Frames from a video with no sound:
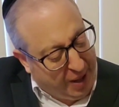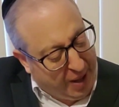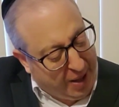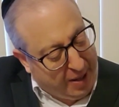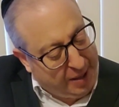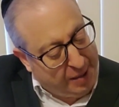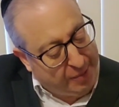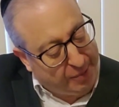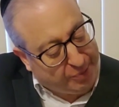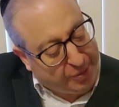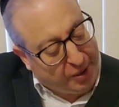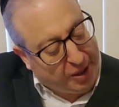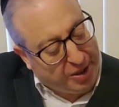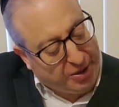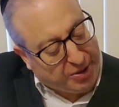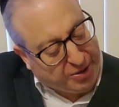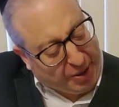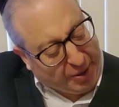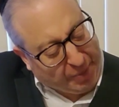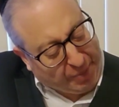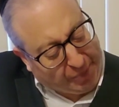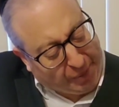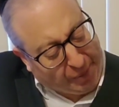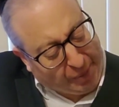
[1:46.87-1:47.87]
any place
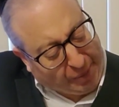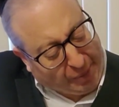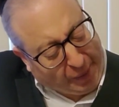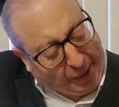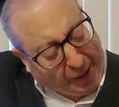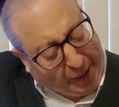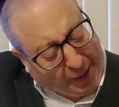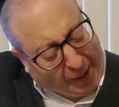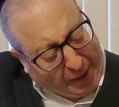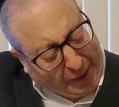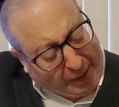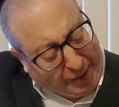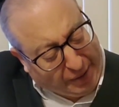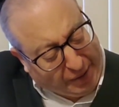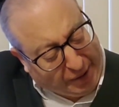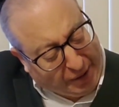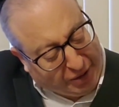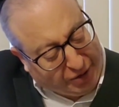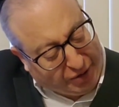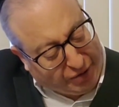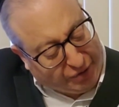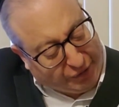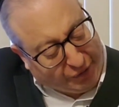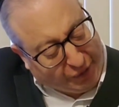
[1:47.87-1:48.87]
I put my
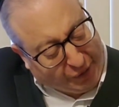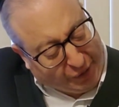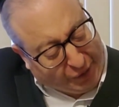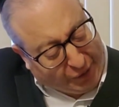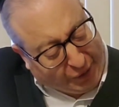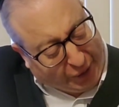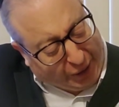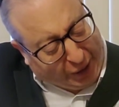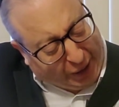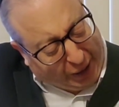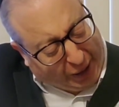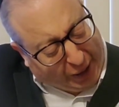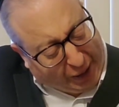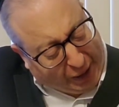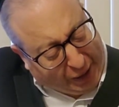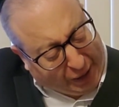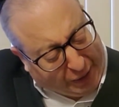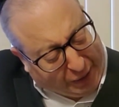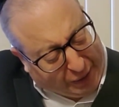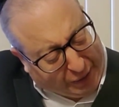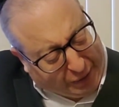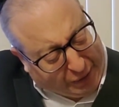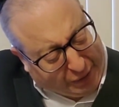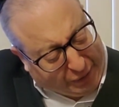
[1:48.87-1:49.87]
index finger
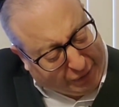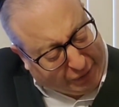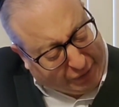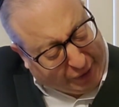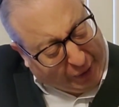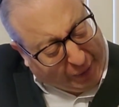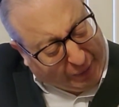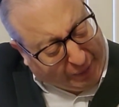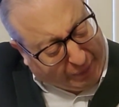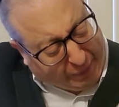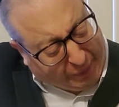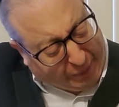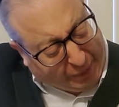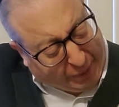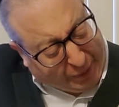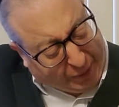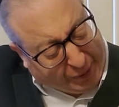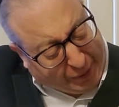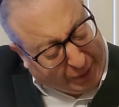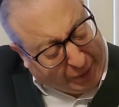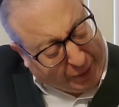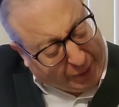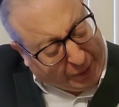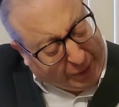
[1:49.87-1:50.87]
on the
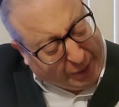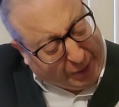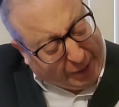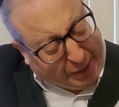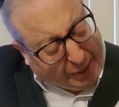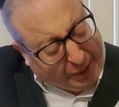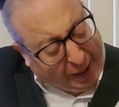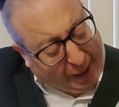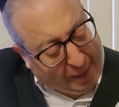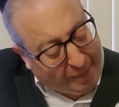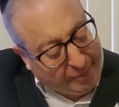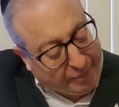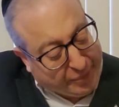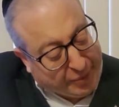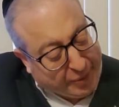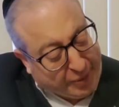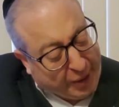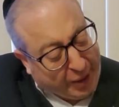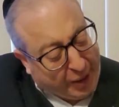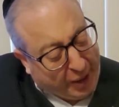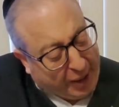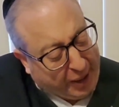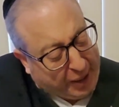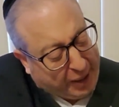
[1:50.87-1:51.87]
fretboard, I'm
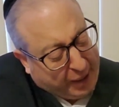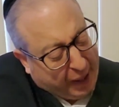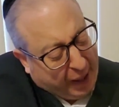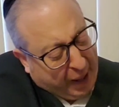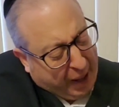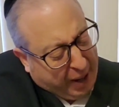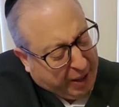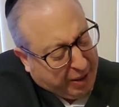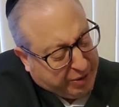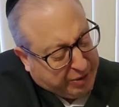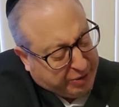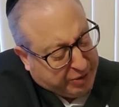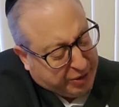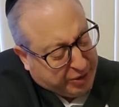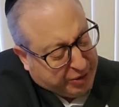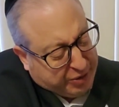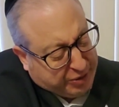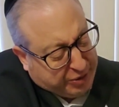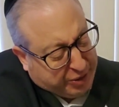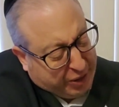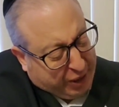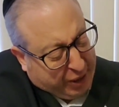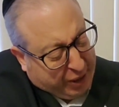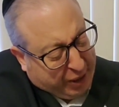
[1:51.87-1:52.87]
denying
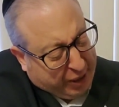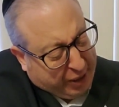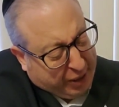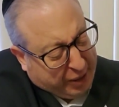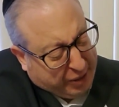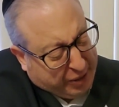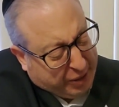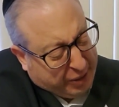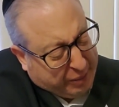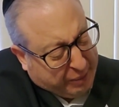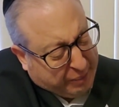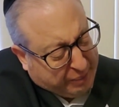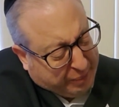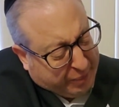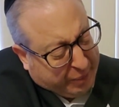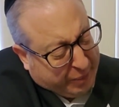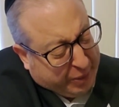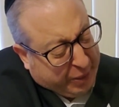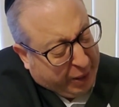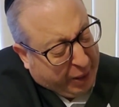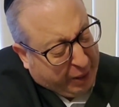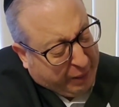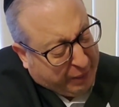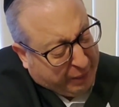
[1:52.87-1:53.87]
access to anything
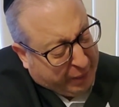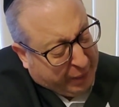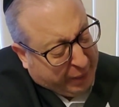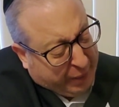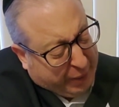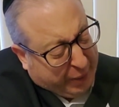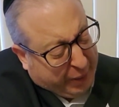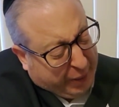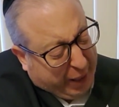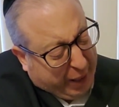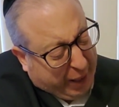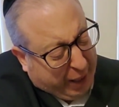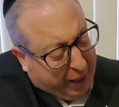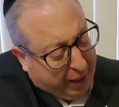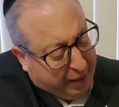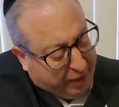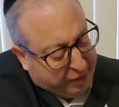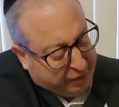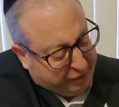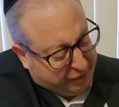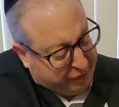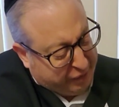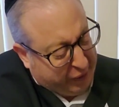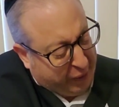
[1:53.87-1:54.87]
below it on
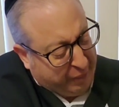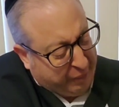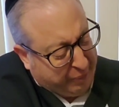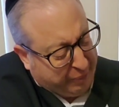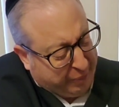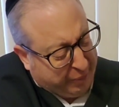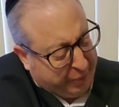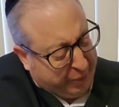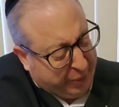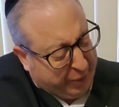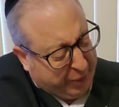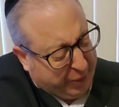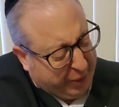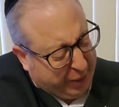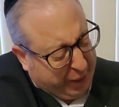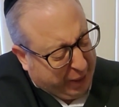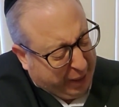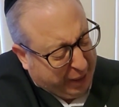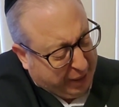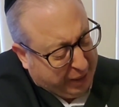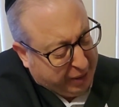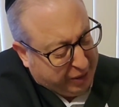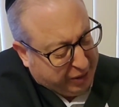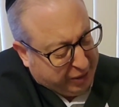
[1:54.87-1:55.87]
the fretboard.
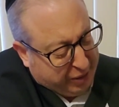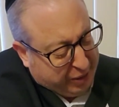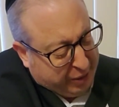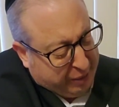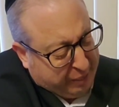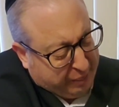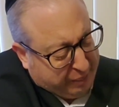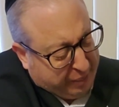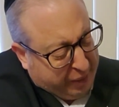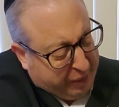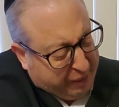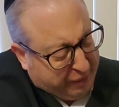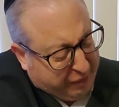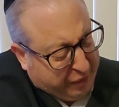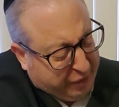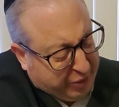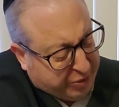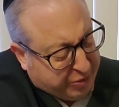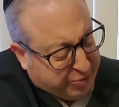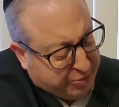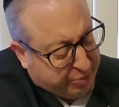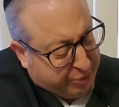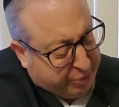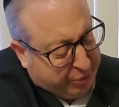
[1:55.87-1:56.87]
Anything above
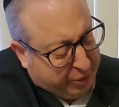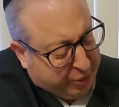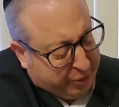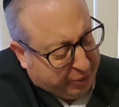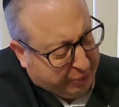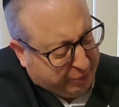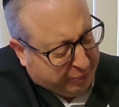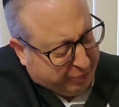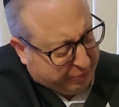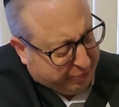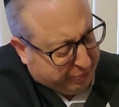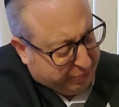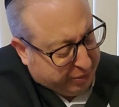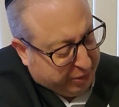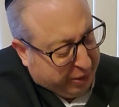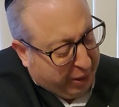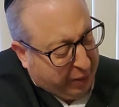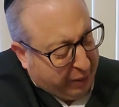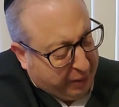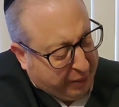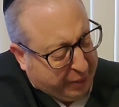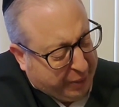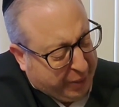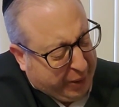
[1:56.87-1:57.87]
this point
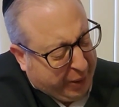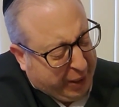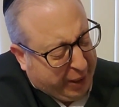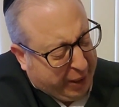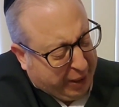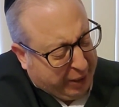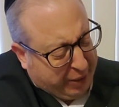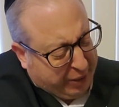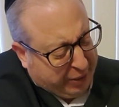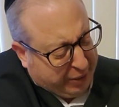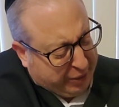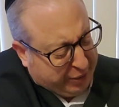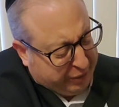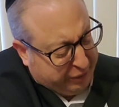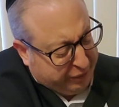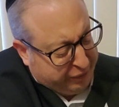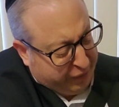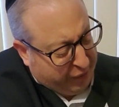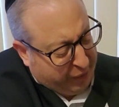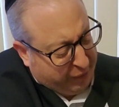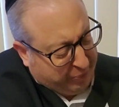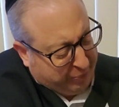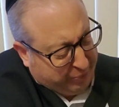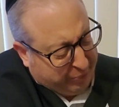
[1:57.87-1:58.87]
below it on the
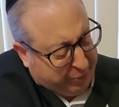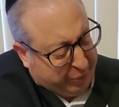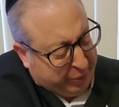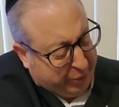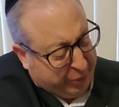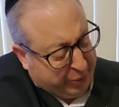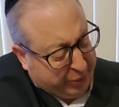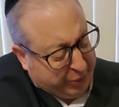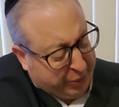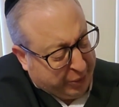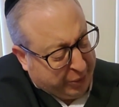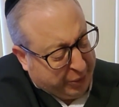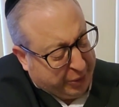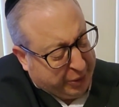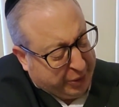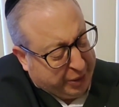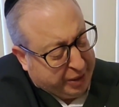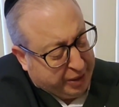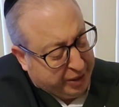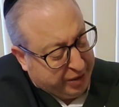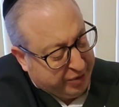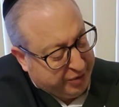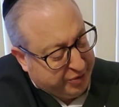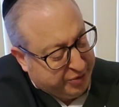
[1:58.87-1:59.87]
fretboard
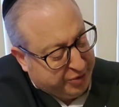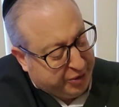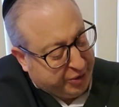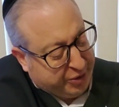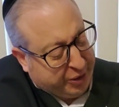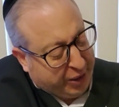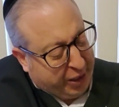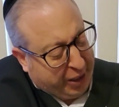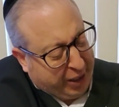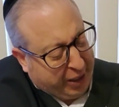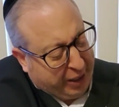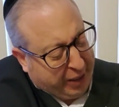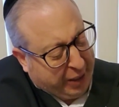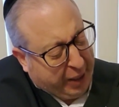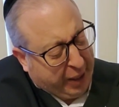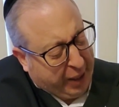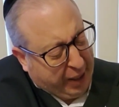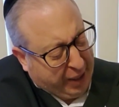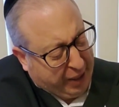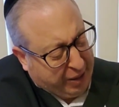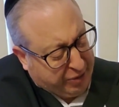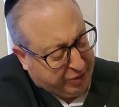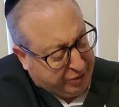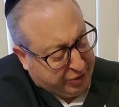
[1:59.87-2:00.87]
is denied
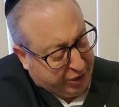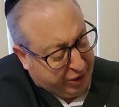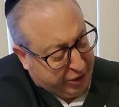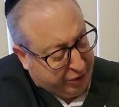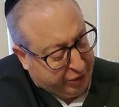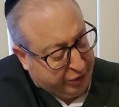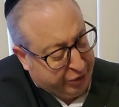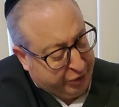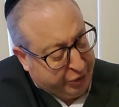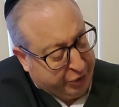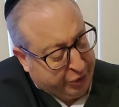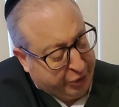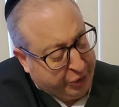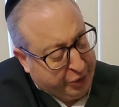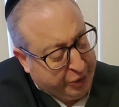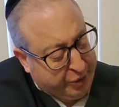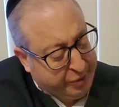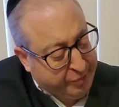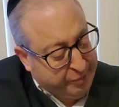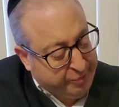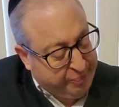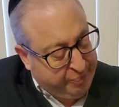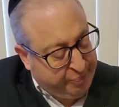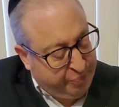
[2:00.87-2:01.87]
access.
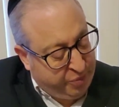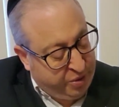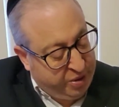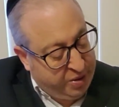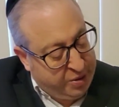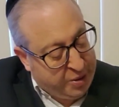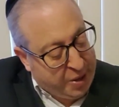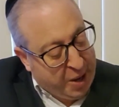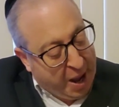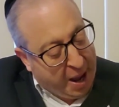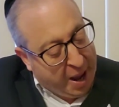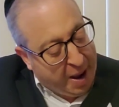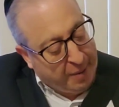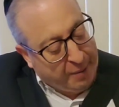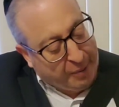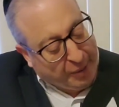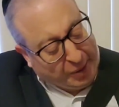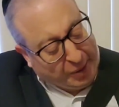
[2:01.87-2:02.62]
Now